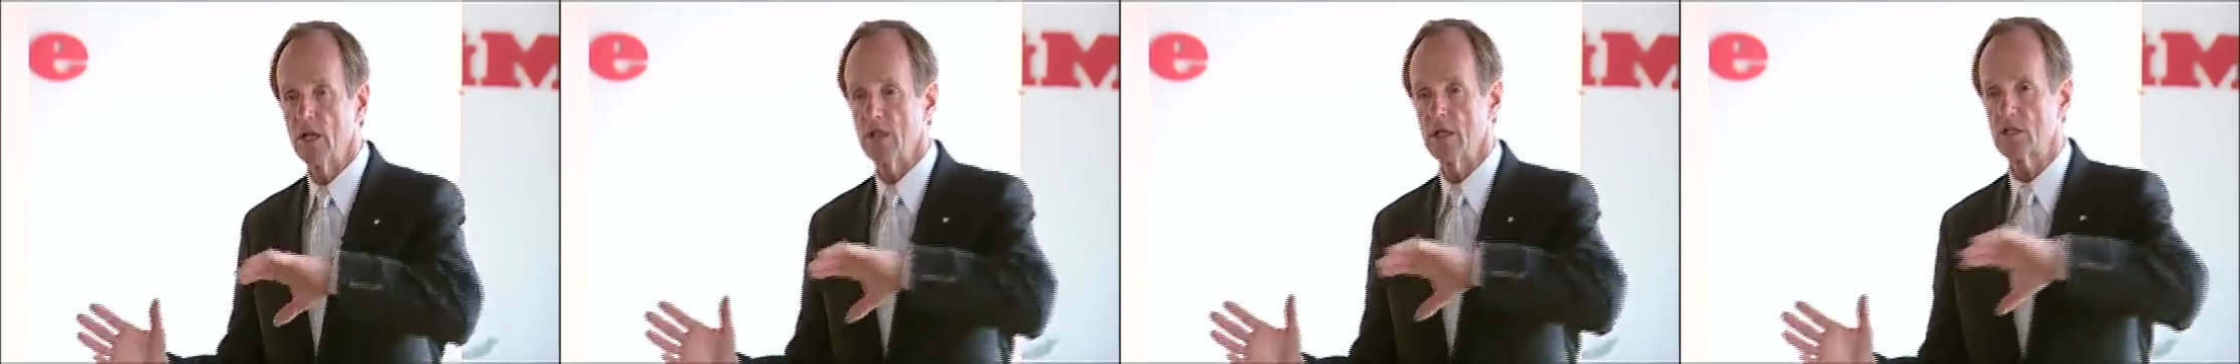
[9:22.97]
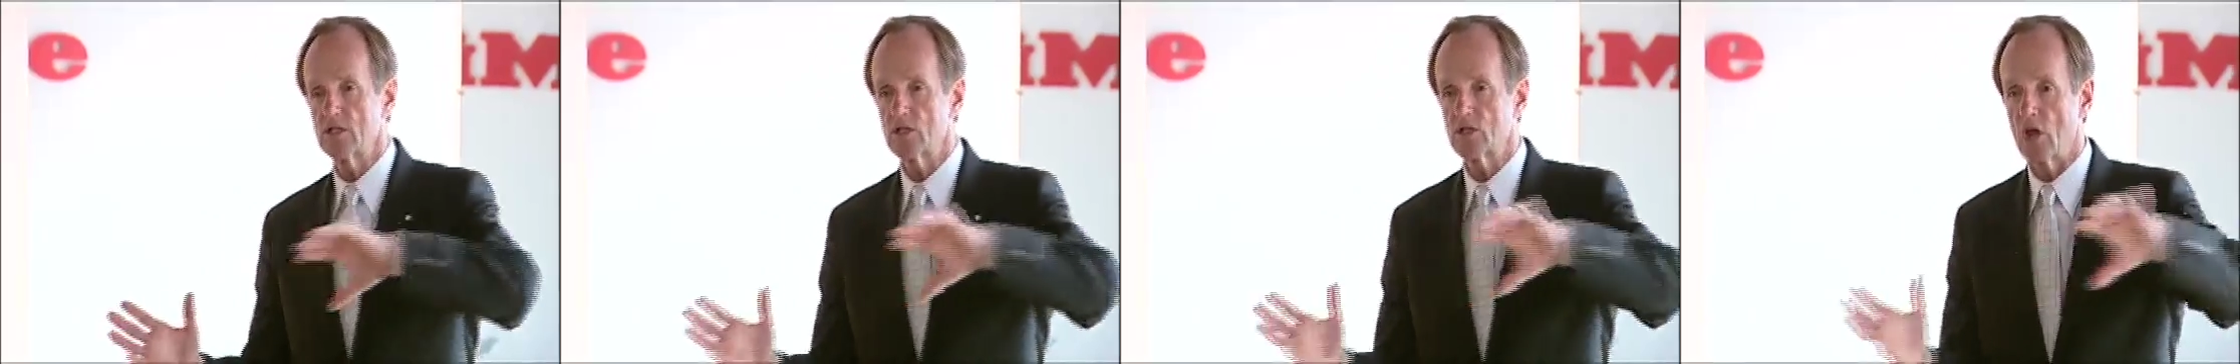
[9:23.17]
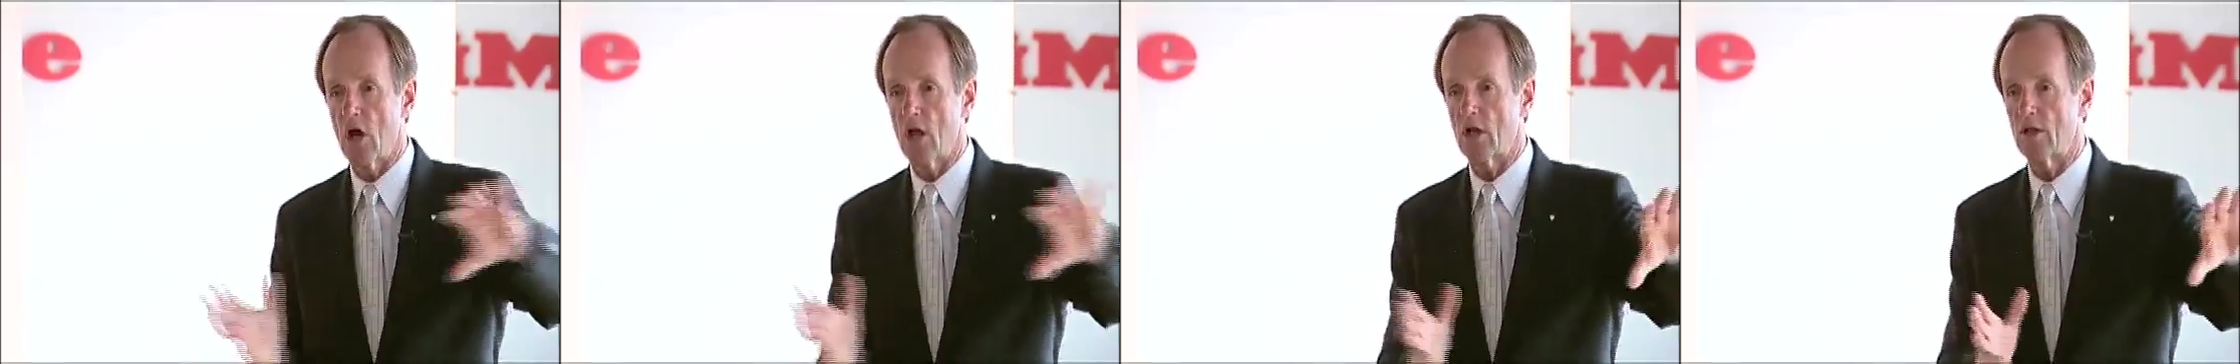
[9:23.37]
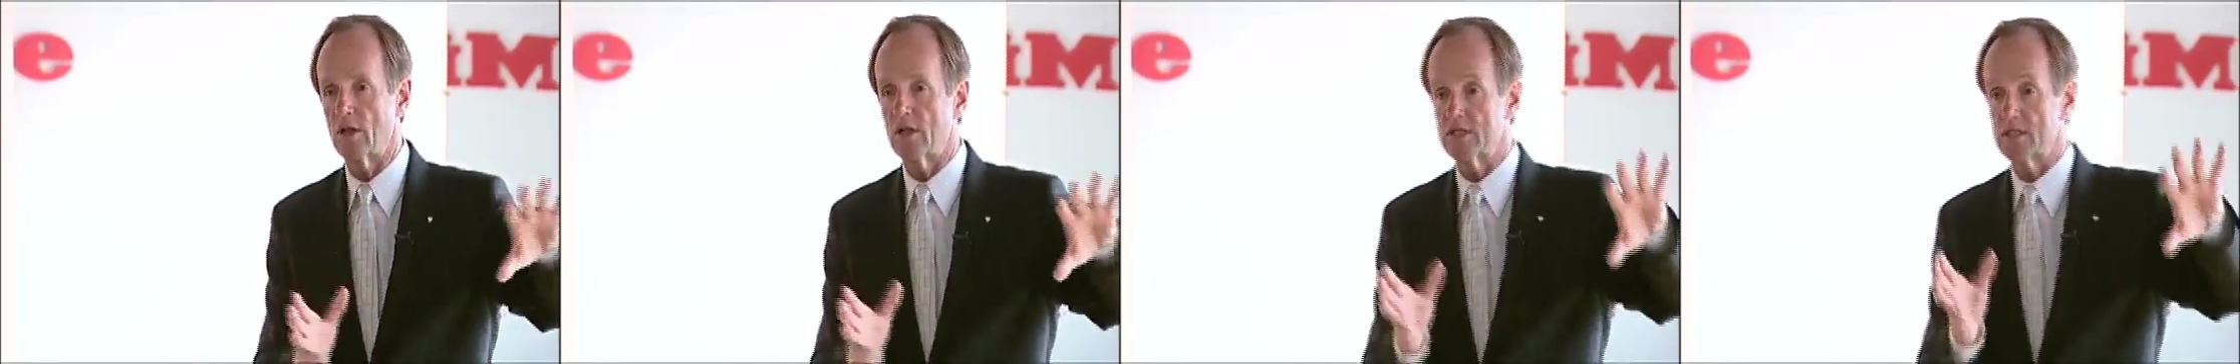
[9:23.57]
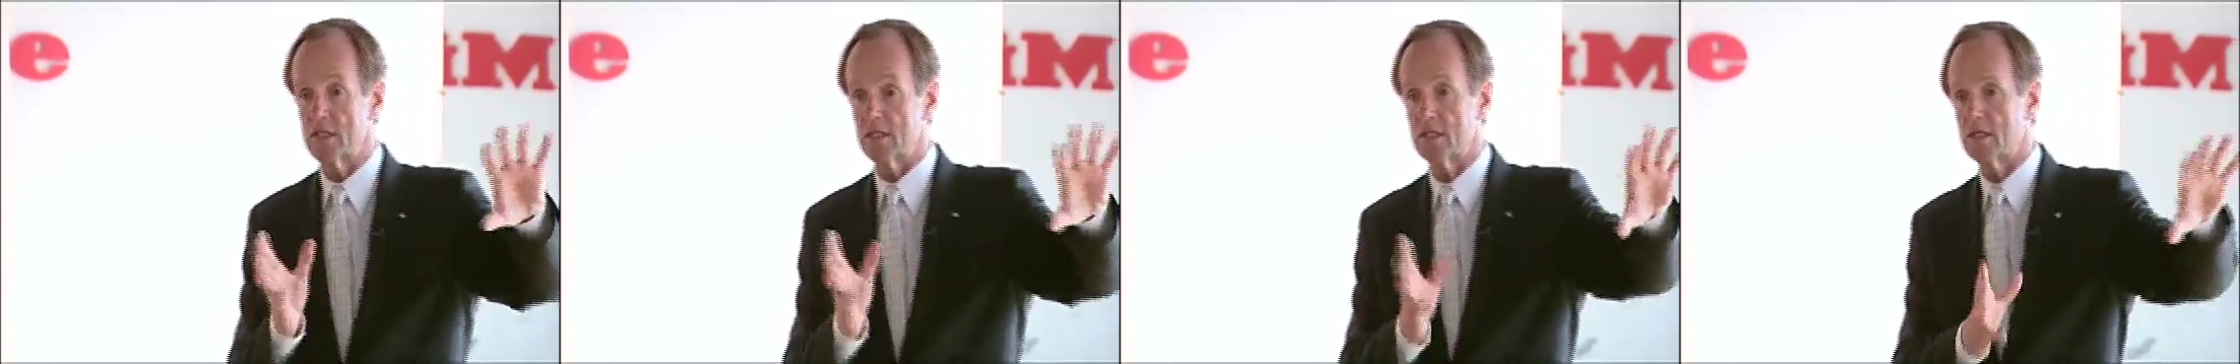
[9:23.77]
You tell the
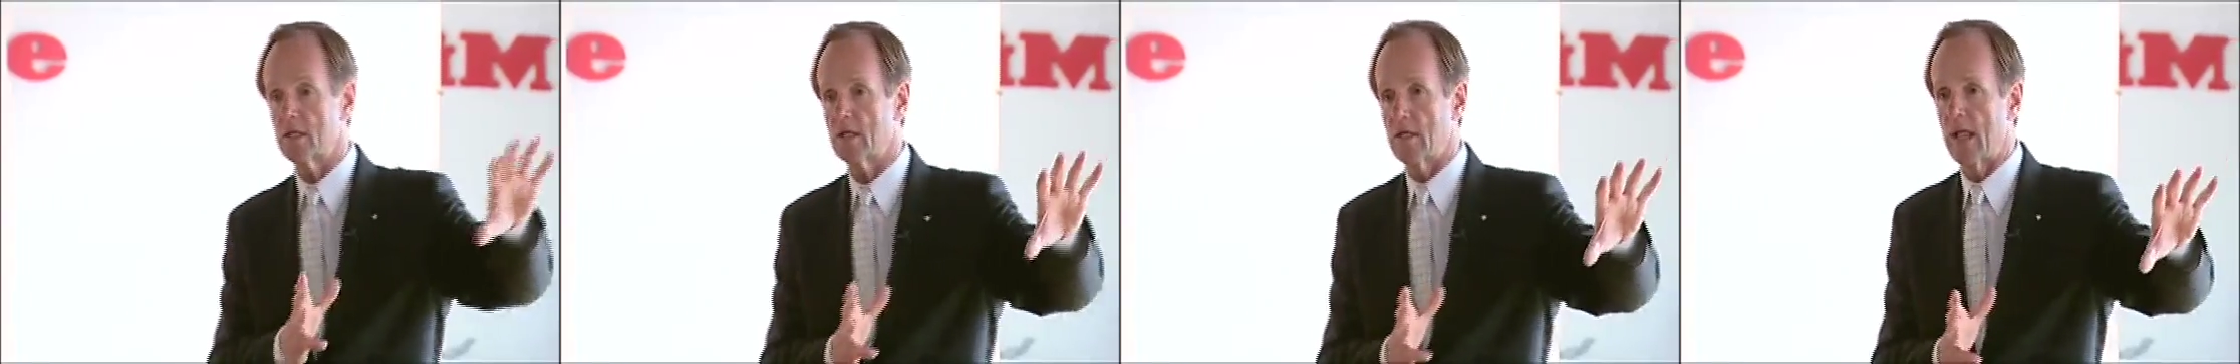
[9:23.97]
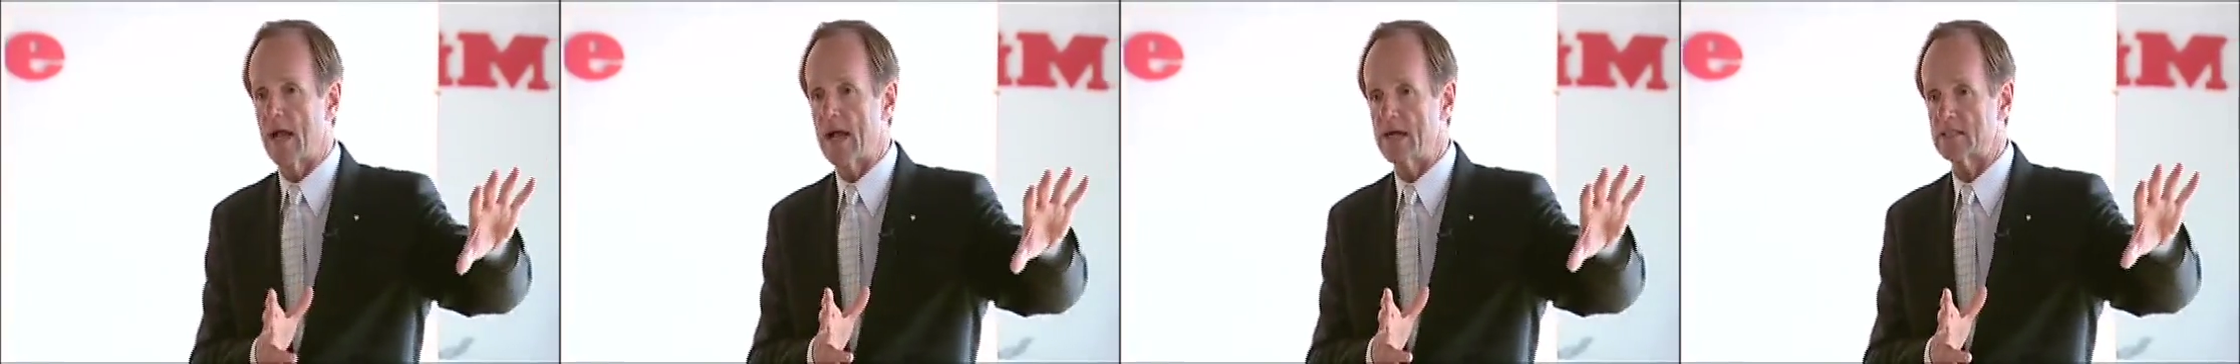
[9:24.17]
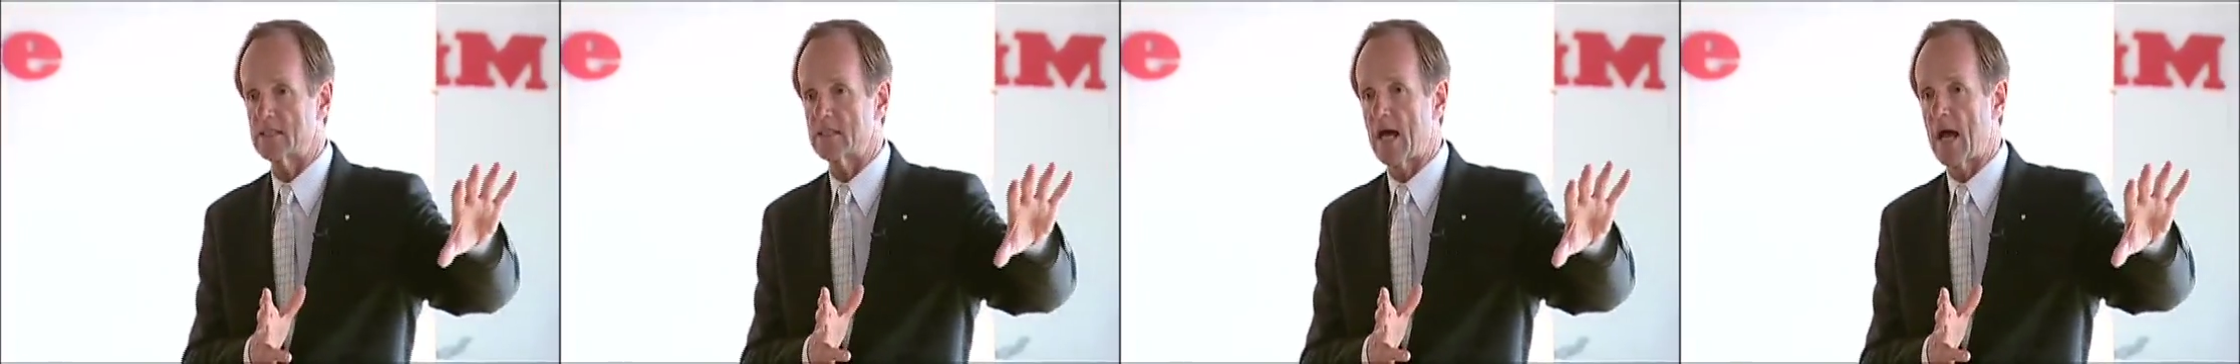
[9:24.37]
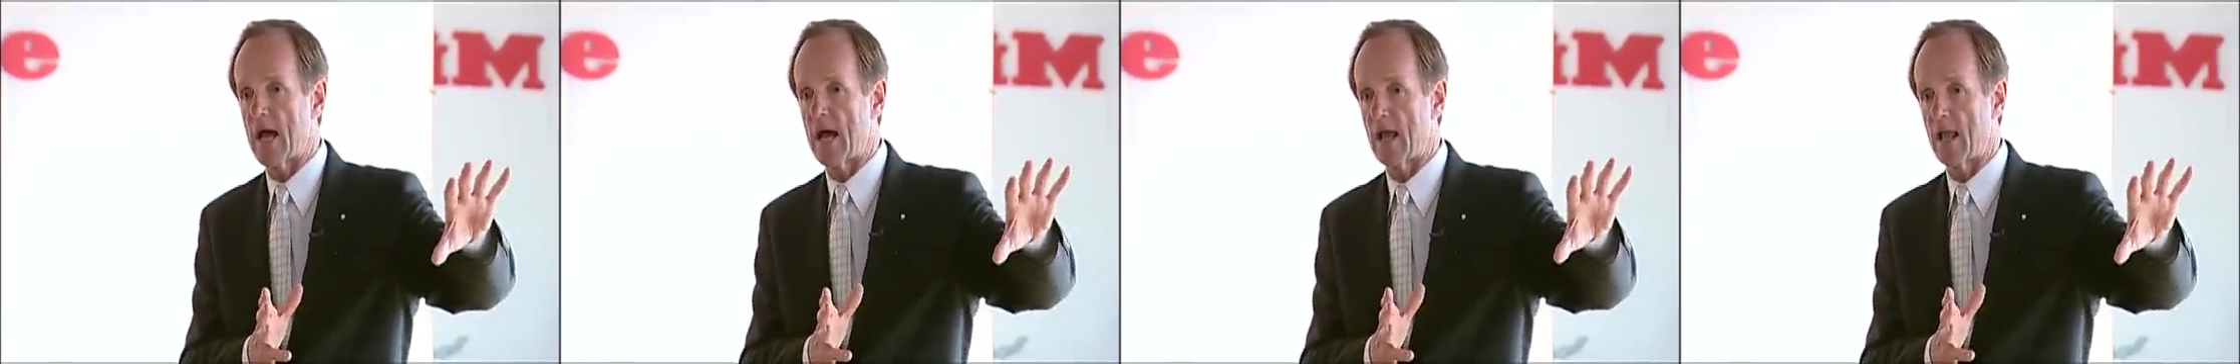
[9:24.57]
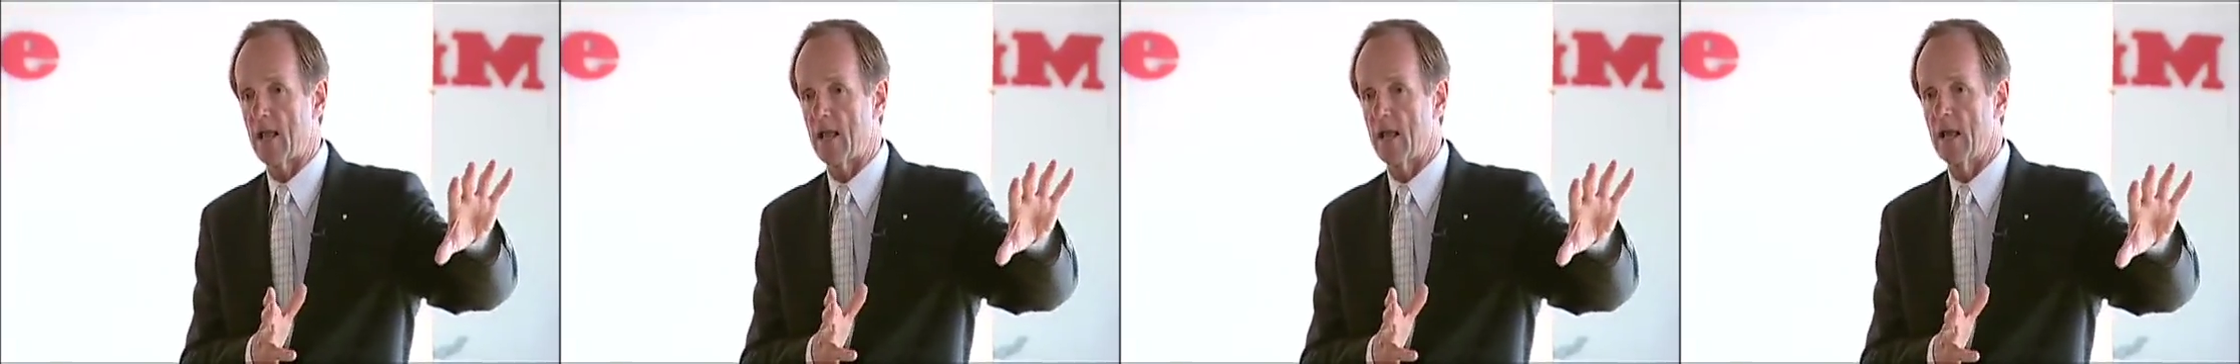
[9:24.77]
installer, this is the
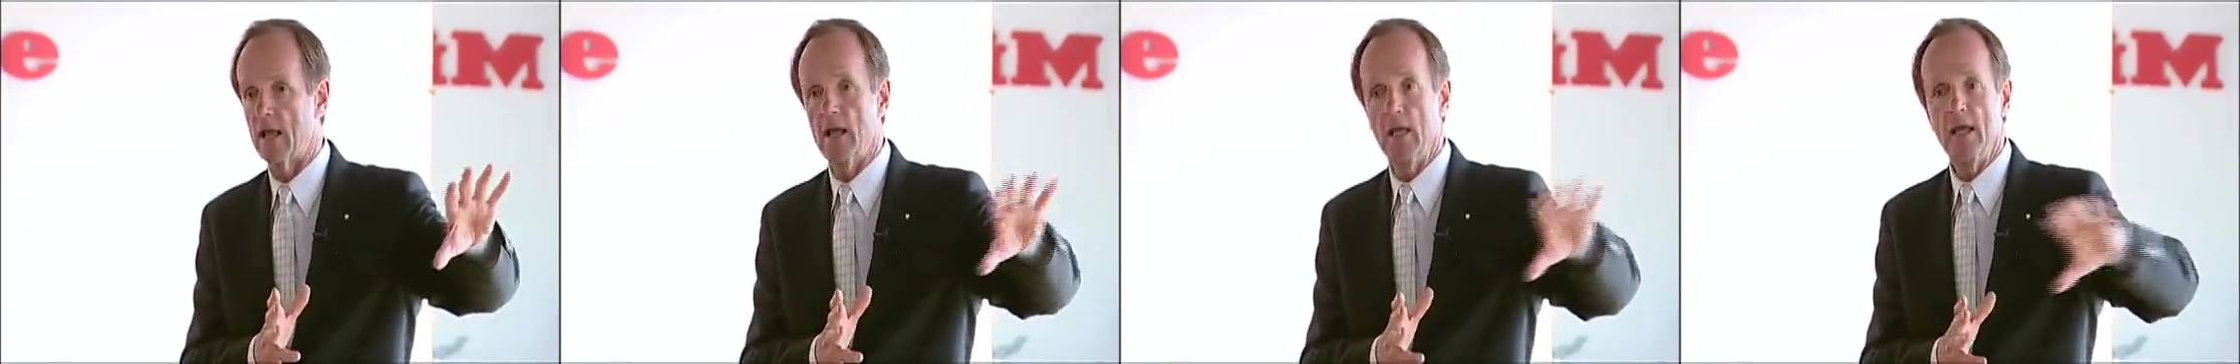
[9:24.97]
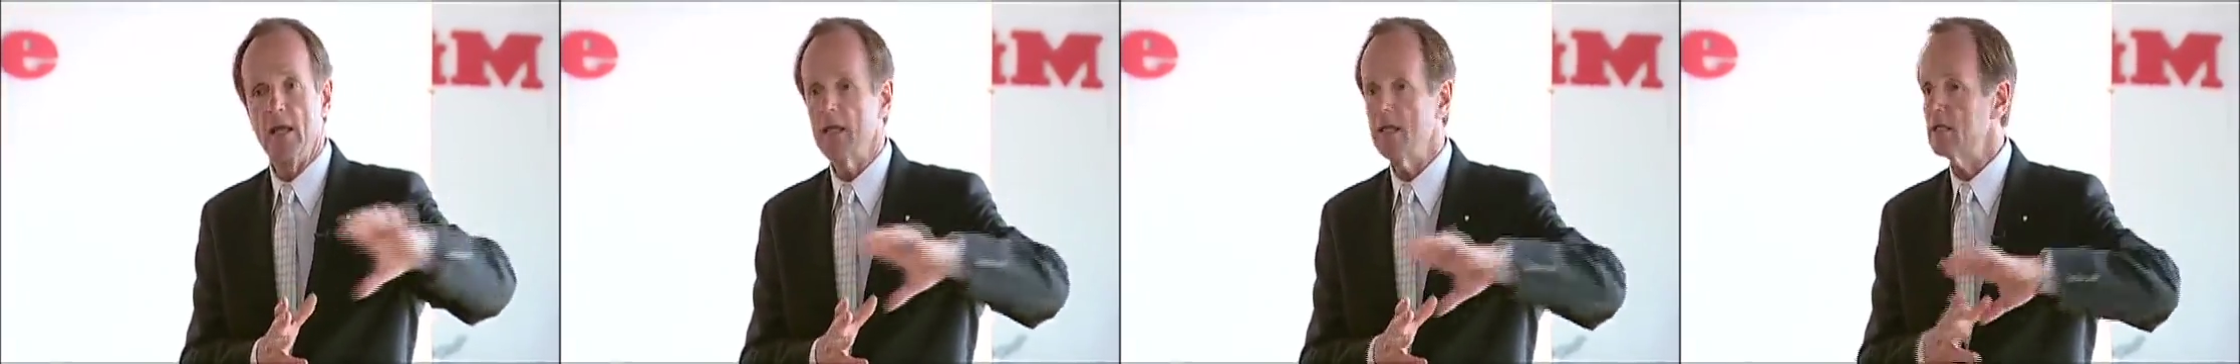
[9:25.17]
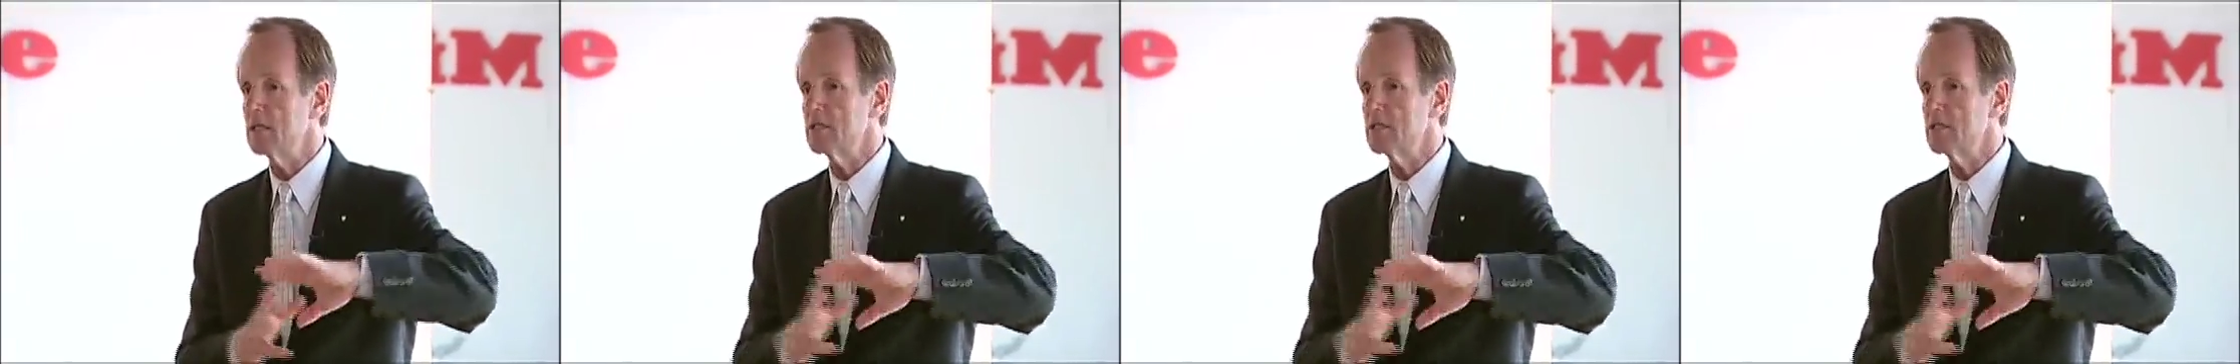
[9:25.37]
glass tile.